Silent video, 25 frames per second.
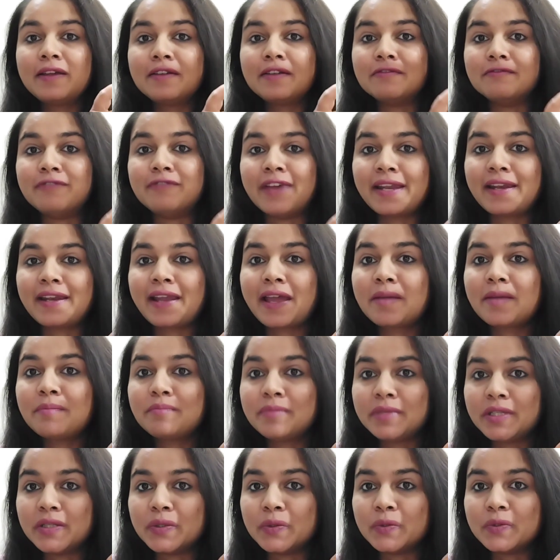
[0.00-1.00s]
When I
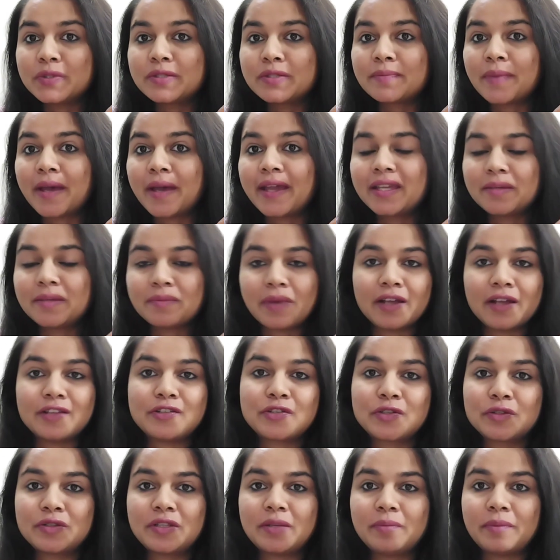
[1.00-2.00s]
Muse by
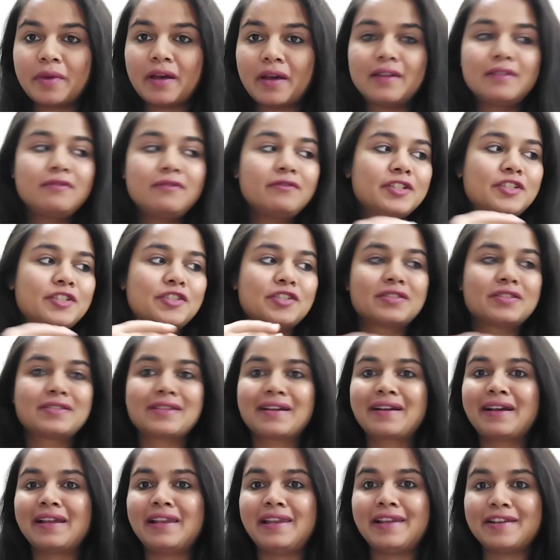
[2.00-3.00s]
Himanshu Dhiman, which is
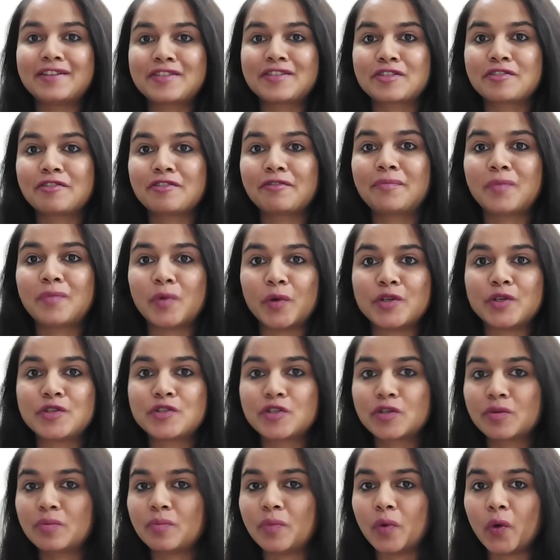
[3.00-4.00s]
a collection of
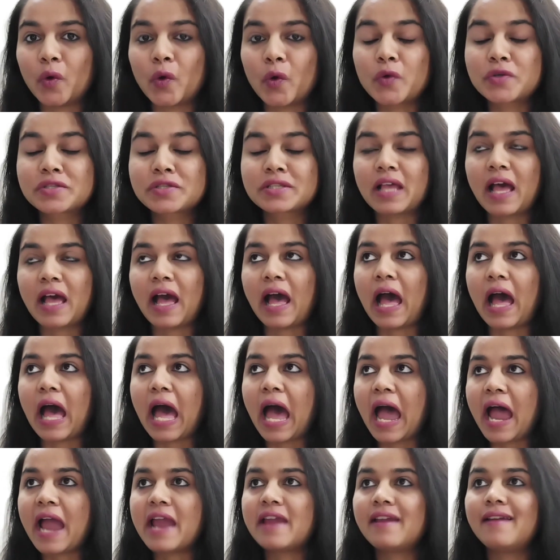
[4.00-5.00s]
poetry books,
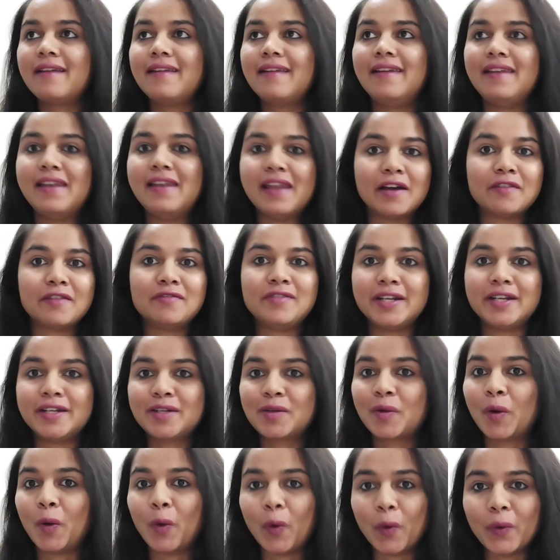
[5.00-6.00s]
I loved
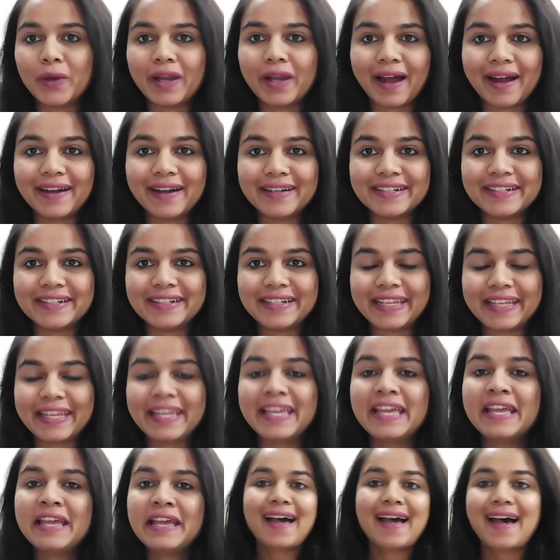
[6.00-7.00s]
it
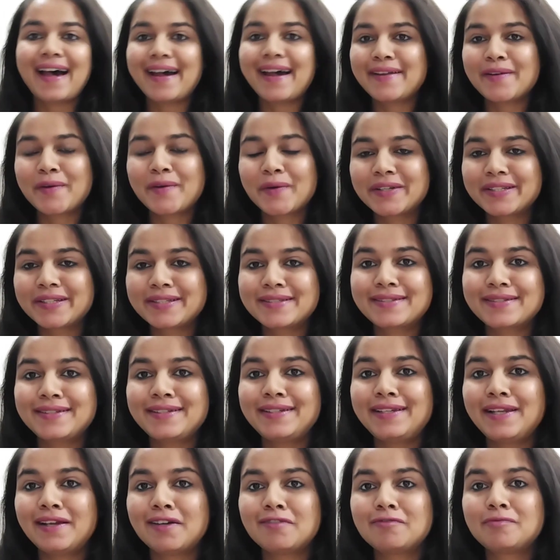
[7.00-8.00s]
wholeheartedly. I honestly
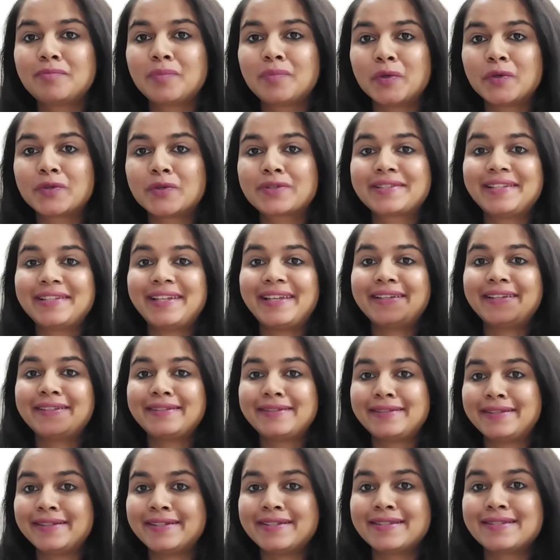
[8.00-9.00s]
love books
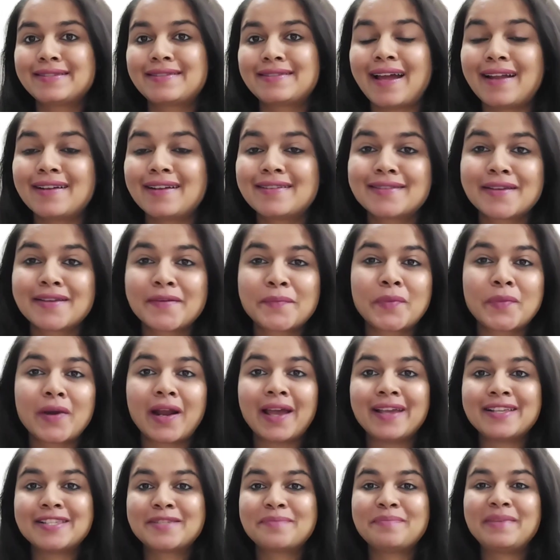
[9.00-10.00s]
like this that
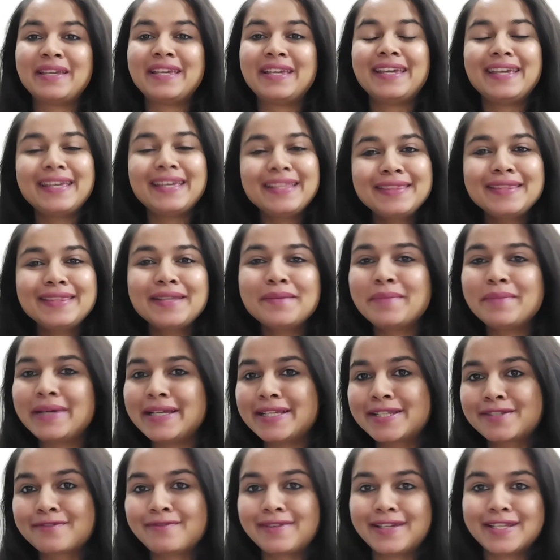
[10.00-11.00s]
surprise me in the
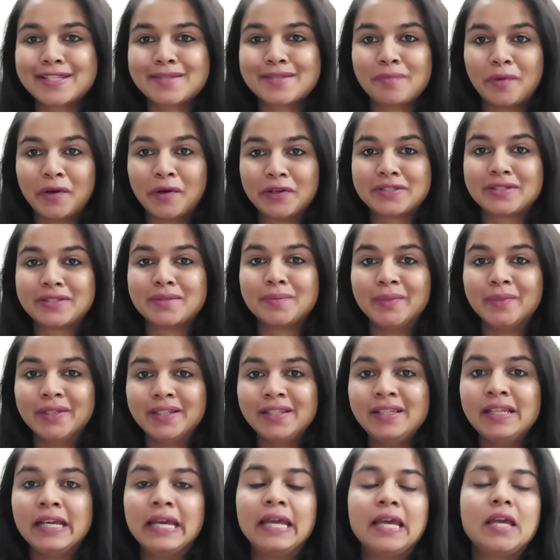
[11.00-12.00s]
best ways
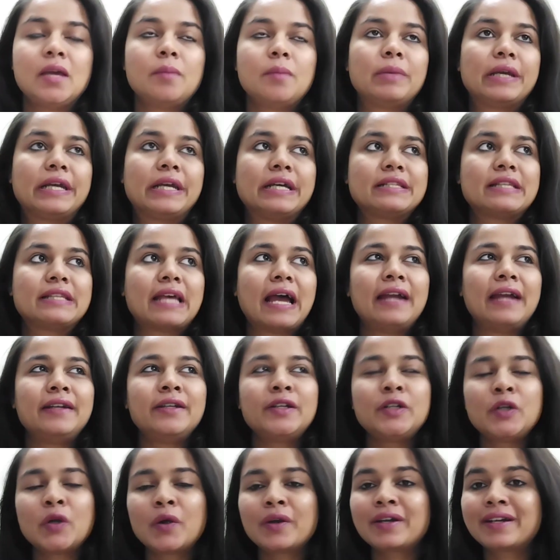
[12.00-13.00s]
possible, because I
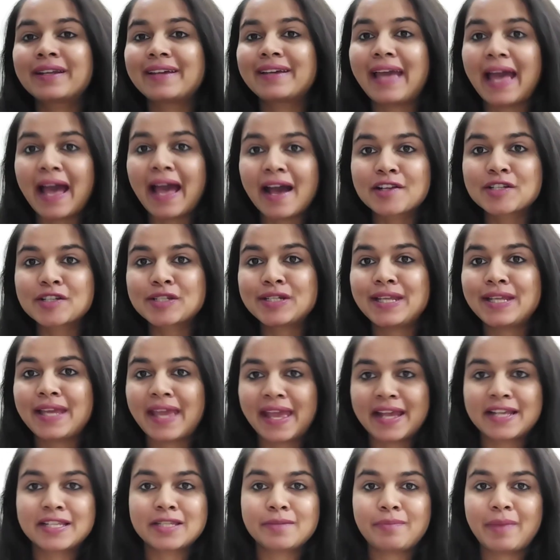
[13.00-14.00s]
did not actually
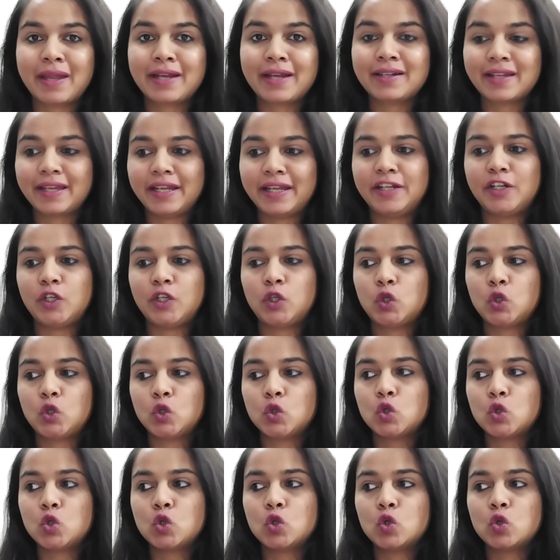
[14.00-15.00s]
expect it
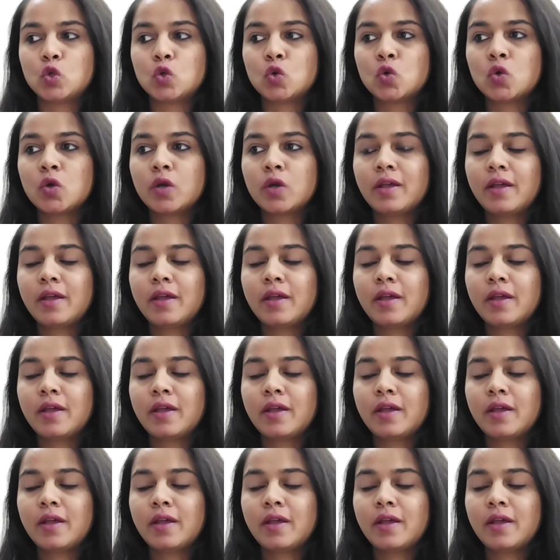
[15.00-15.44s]
to